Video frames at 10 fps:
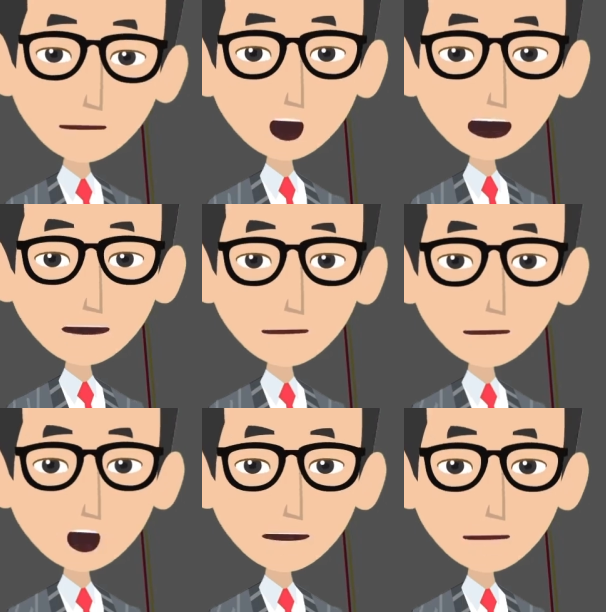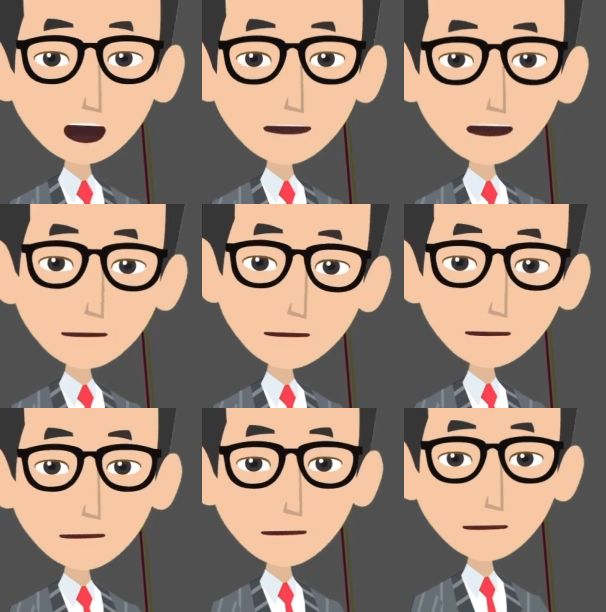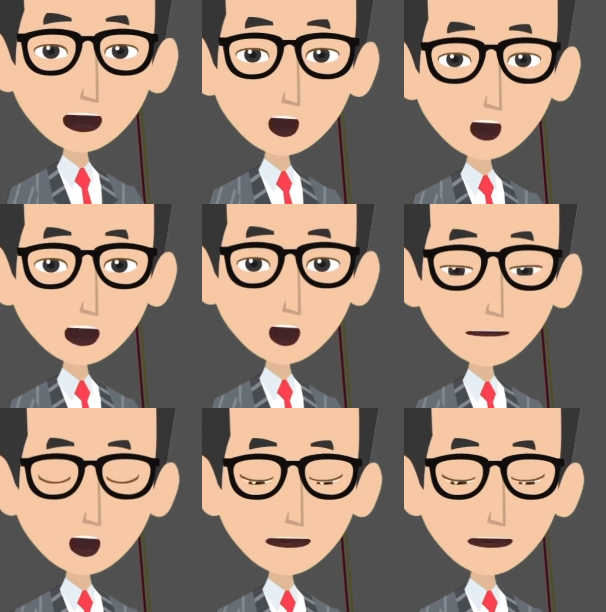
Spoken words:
needs of the project while adhering to